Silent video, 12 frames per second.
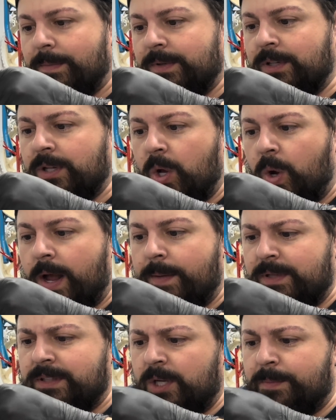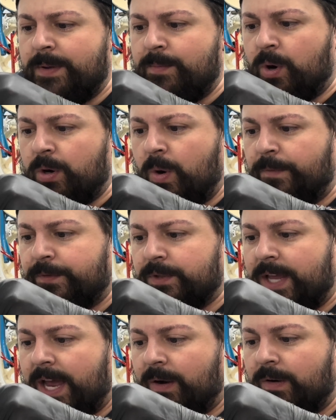a little bit more hopeful
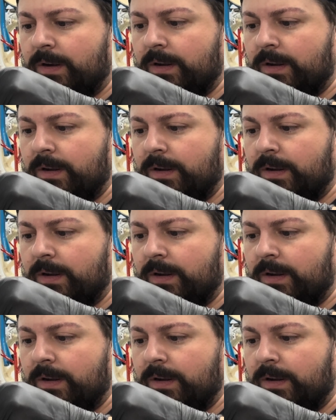now.